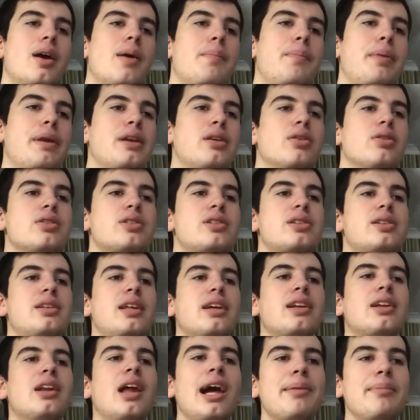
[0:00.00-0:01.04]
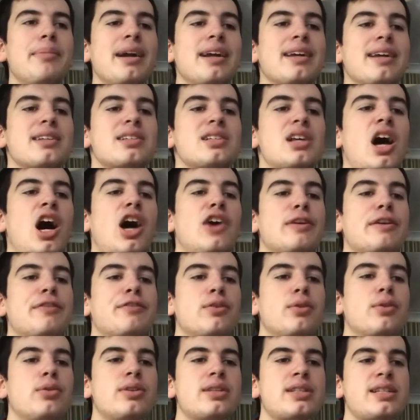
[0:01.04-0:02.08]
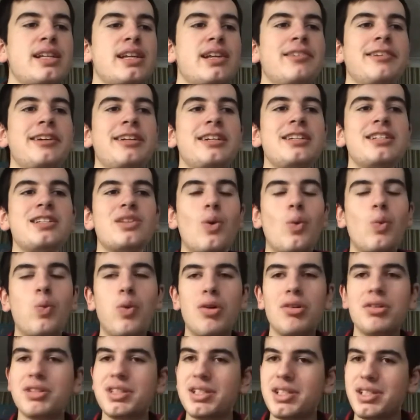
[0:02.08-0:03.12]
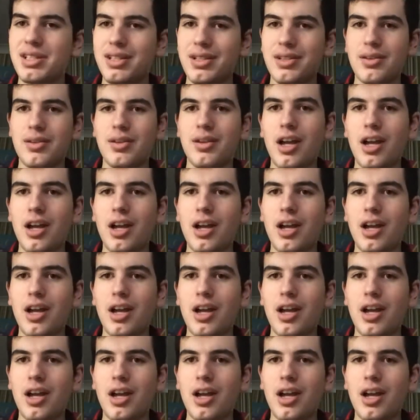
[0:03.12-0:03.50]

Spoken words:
Because the climax halfway through the series was